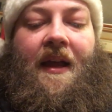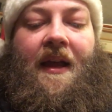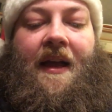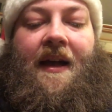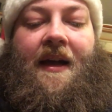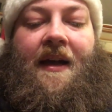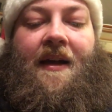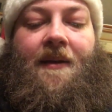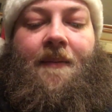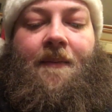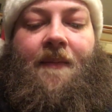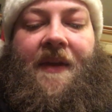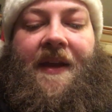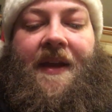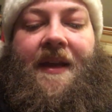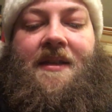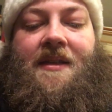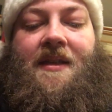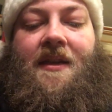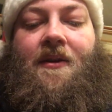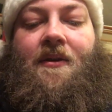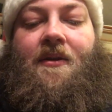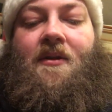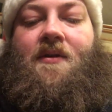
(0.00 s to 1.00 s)
Like I
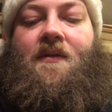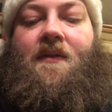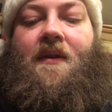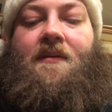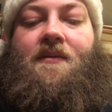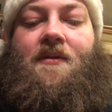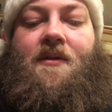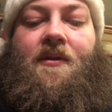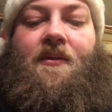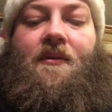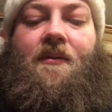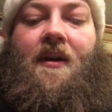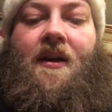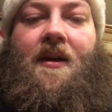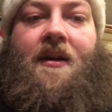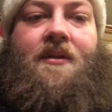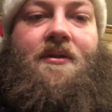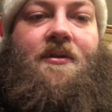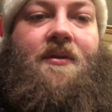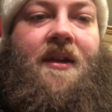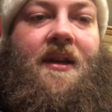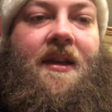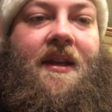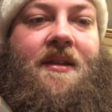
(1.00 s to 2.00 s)
said, goes from
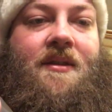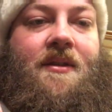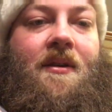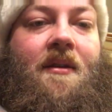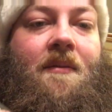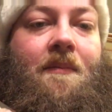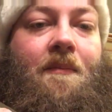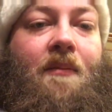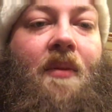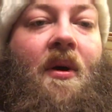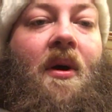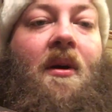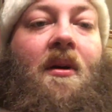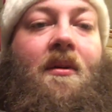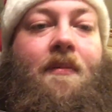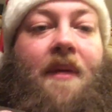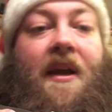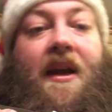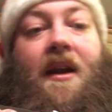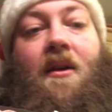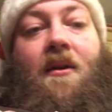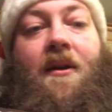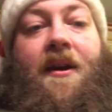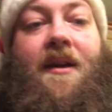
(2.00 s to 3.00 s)
200, is on ball
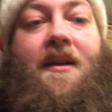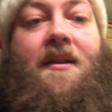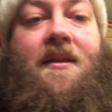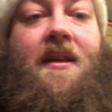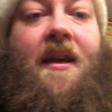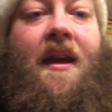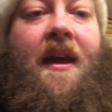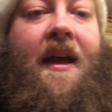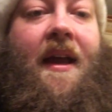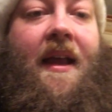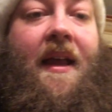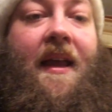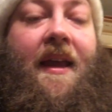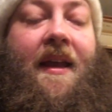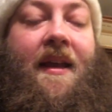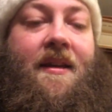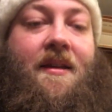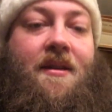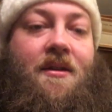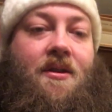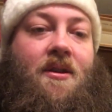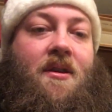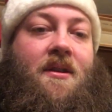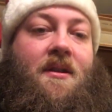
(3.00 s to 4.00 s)
bearings, and
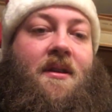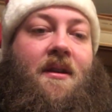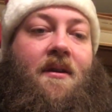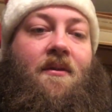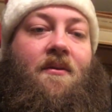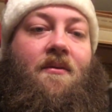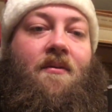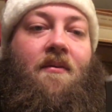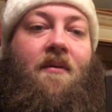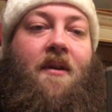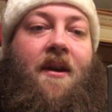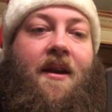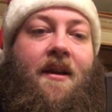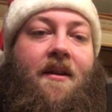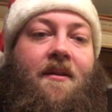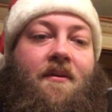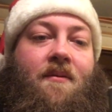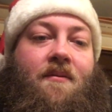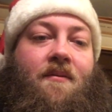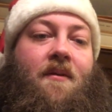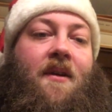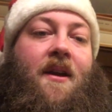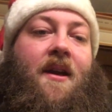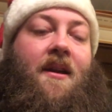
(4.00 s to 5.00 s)
is just a
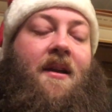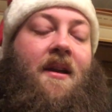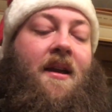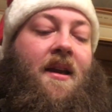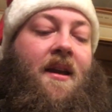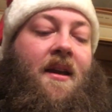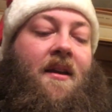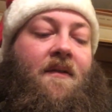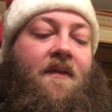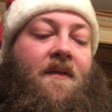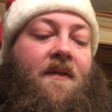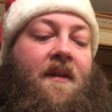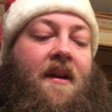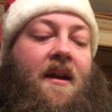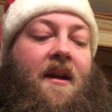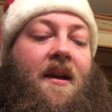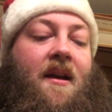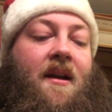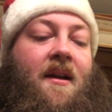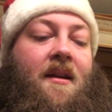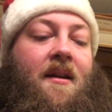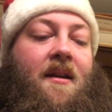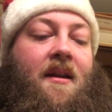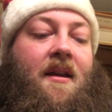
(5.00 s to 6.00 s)
great knife.
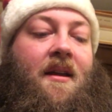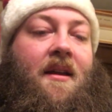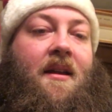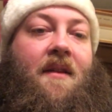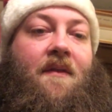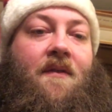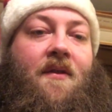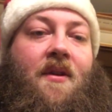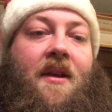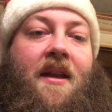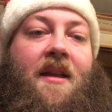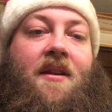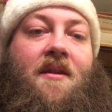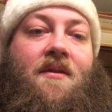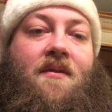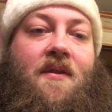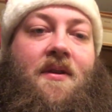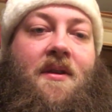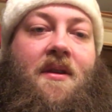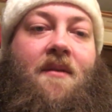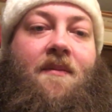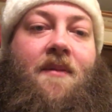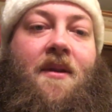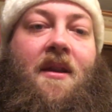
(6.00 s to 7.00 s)
If you get this with
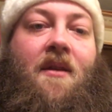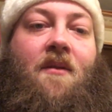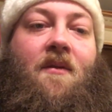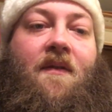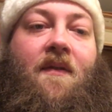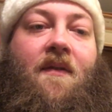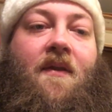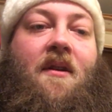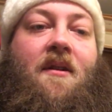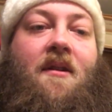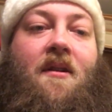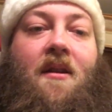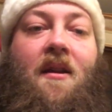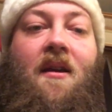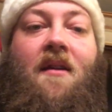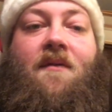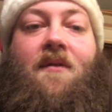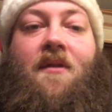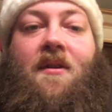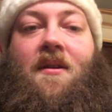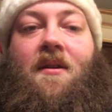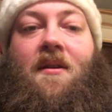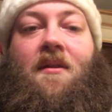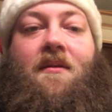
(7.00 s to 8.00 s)
someone, they will fall in love
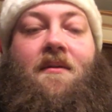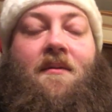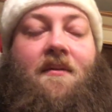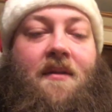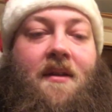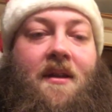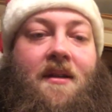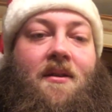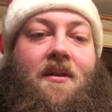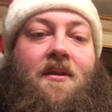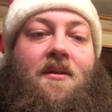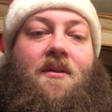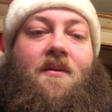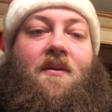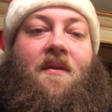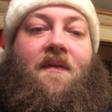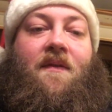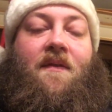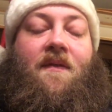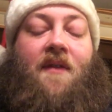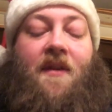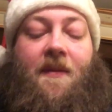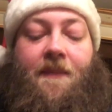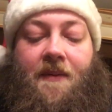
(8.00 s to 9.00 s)
with you. There's also a
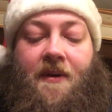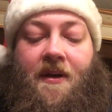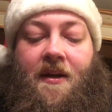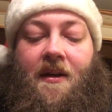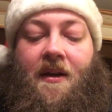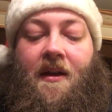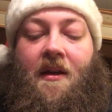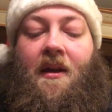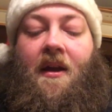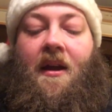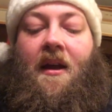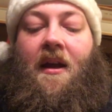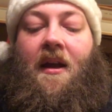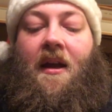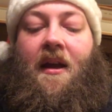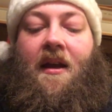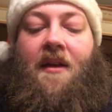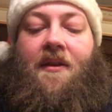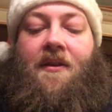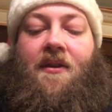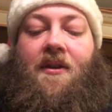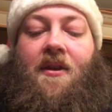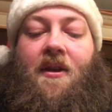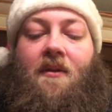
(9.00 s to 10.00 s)
flipper.
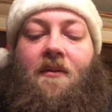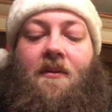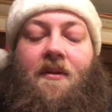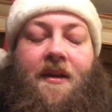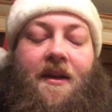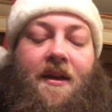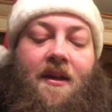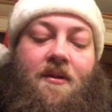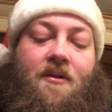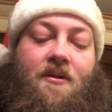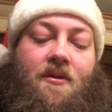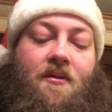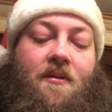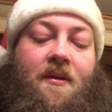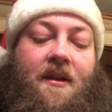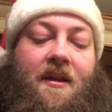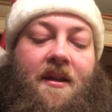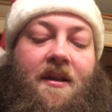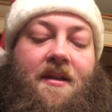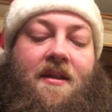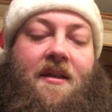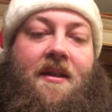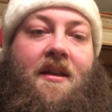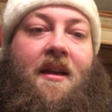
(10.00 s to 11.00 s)
Thoroughly enjoy
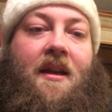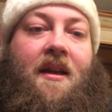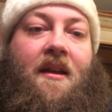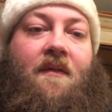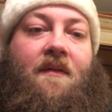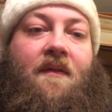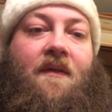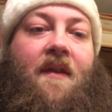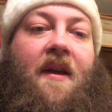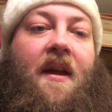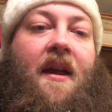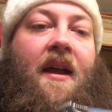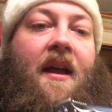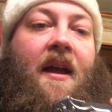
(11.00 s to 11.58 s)
this knife.